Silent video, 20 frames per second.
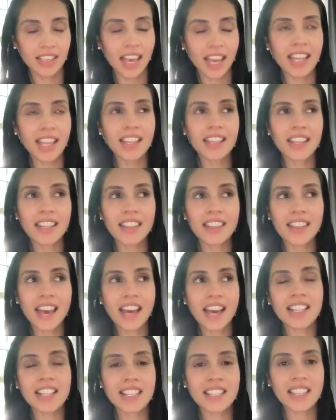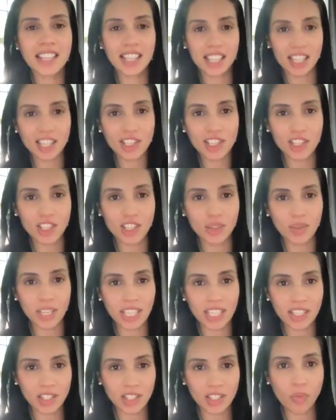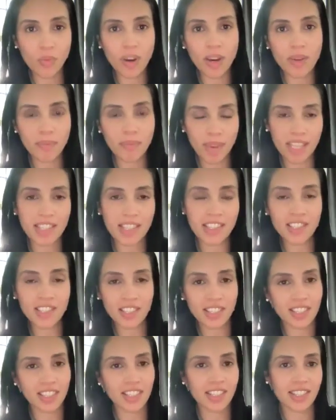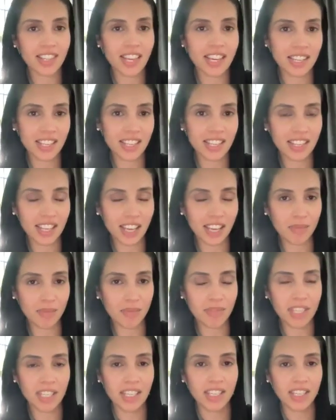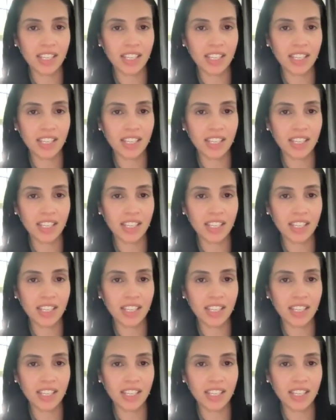And that's the issue. So what message is it sending them?